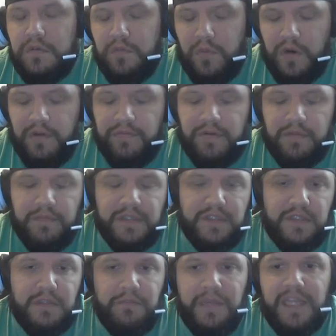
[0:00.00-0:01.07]
One of them
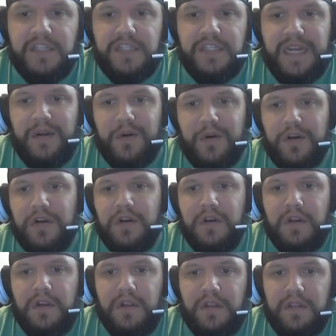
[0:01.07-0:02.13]
is the Mage Tower.
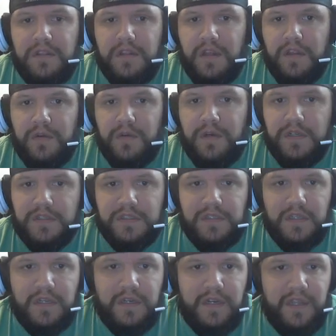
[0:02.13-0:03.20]
The other one is
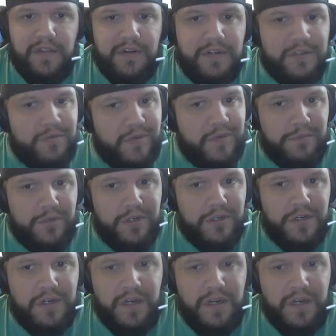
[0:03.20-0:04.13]
the Nether disruptor,